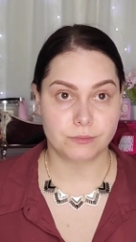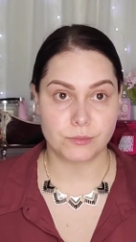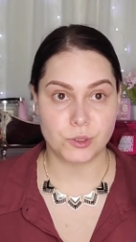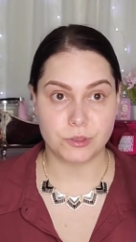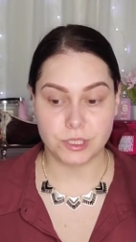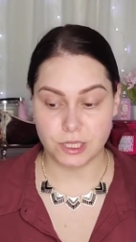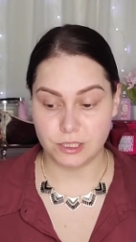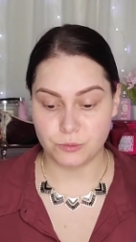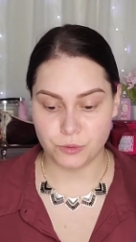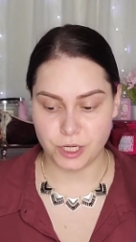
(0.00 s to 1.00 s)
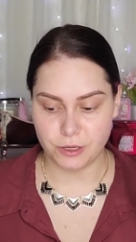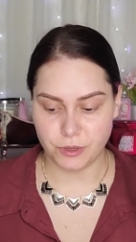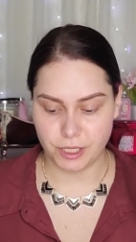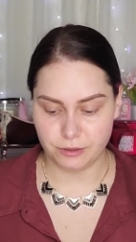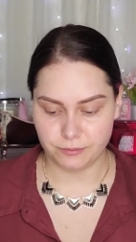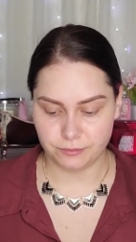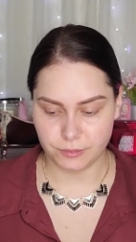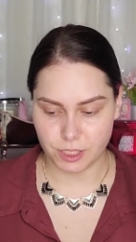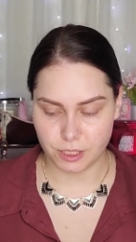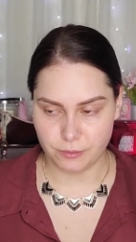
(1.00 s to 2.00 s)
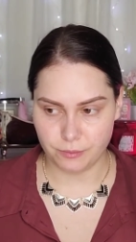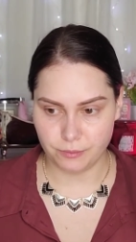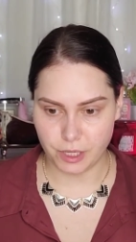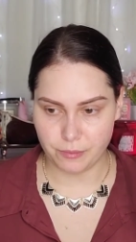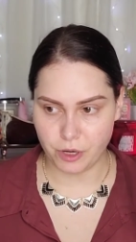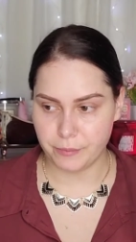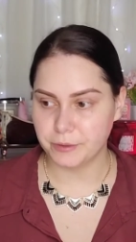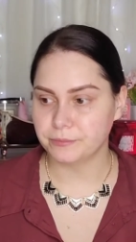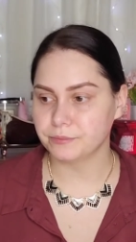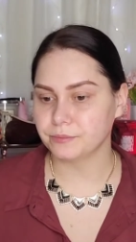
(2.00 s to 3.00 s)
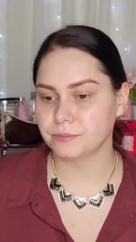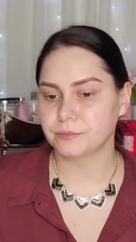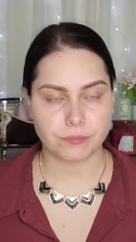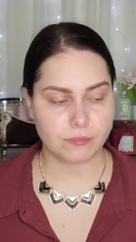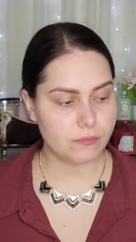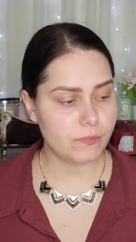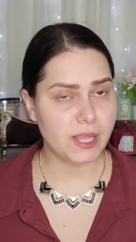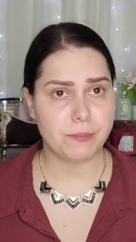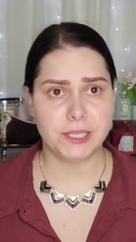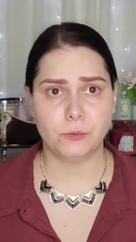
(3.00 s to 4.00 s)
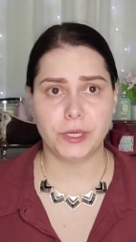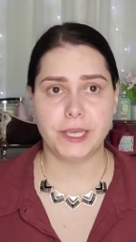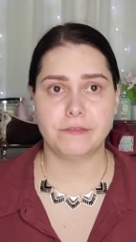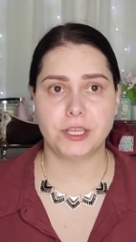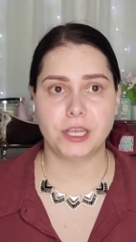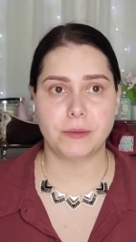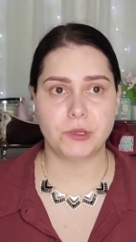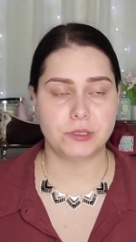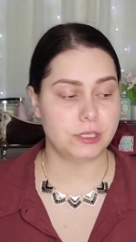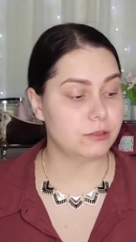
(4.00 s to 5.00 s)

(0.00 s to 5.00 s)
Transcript: You'll see it's a really great eye primer. By the way, everything I'm using